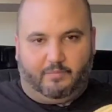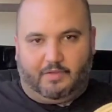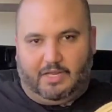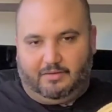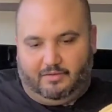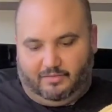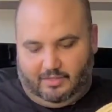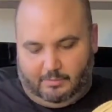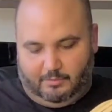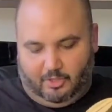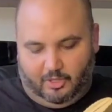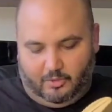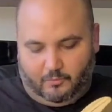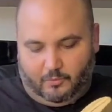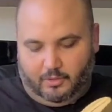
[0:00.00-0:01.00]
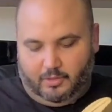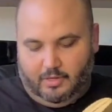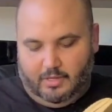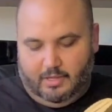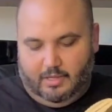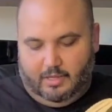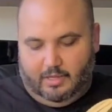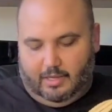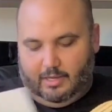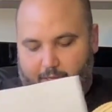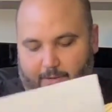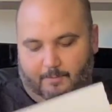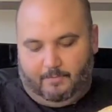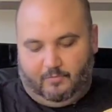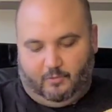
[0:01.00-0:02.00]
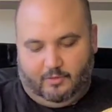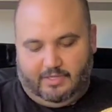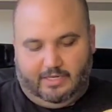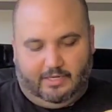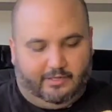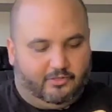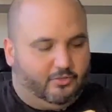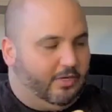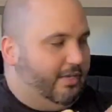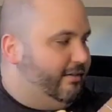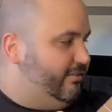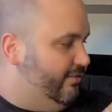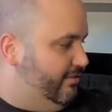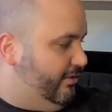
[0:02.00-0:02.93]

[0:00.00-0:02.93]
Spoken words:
we've got the same hardware. For the electronics,